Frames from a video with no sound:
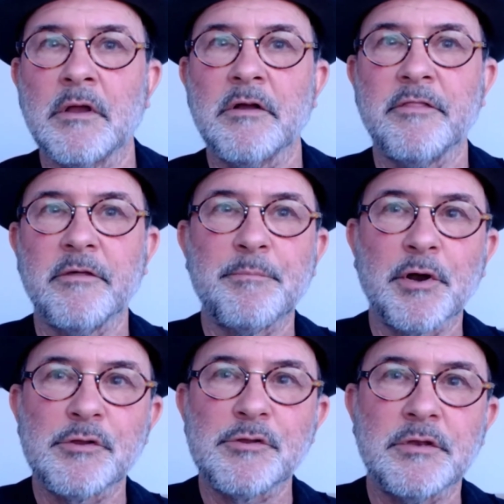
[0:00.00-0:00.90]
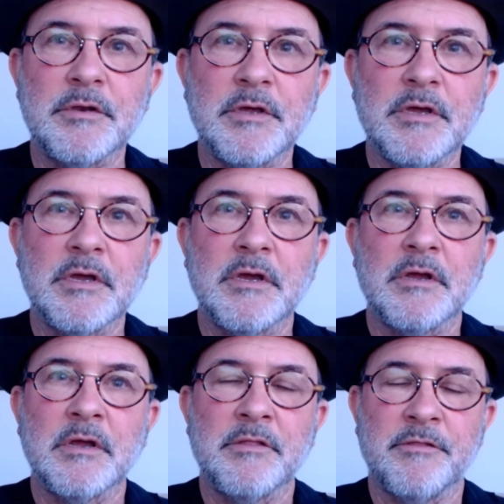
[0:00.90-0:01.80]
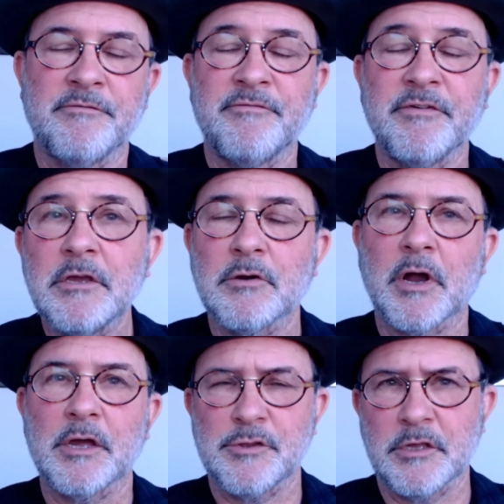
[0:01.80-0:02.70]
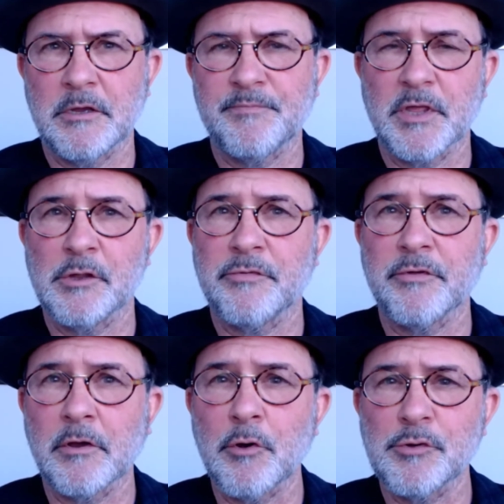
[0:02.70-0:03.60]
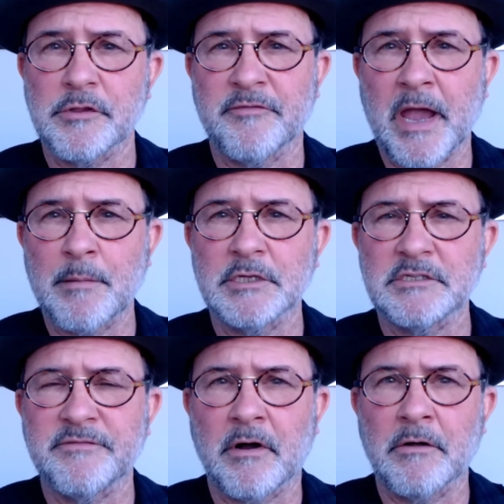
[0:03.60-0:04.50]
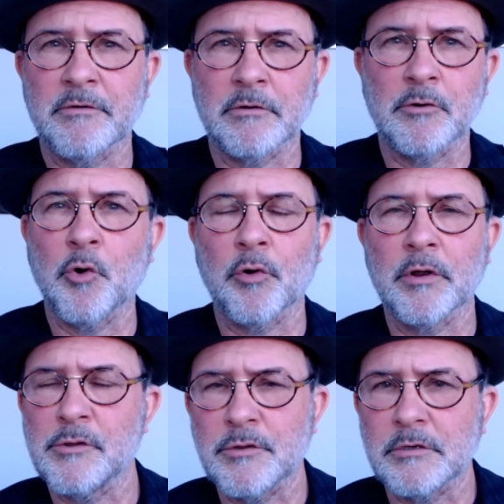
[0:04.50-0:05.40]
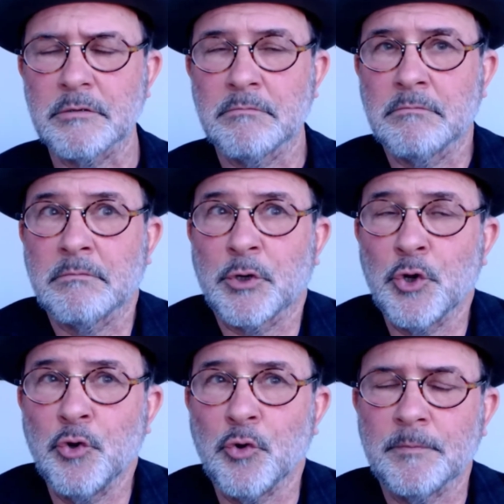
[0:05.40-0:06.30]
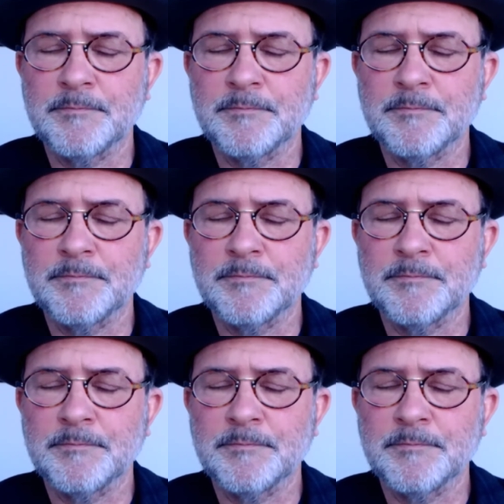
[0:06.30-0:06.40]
The figure I see is the ghost of Hamlet's father, or is it who?